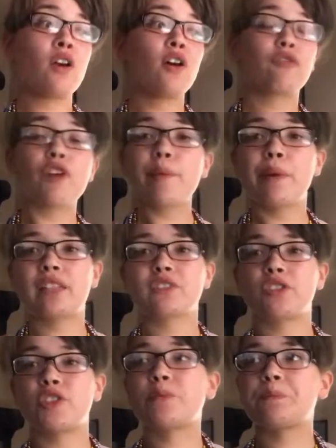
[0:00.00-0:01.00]
for
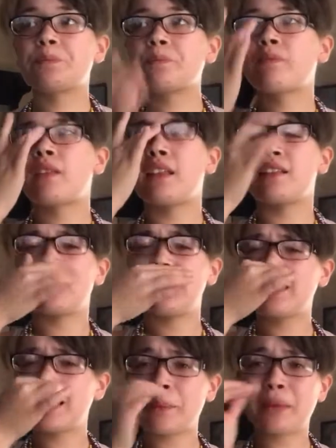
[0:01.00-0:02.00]
Booktube. This
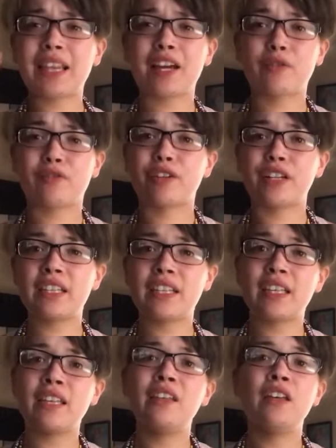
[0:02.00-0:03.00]
is going to be like a
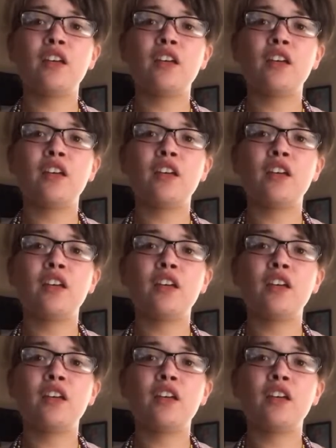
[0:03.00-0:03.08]
really...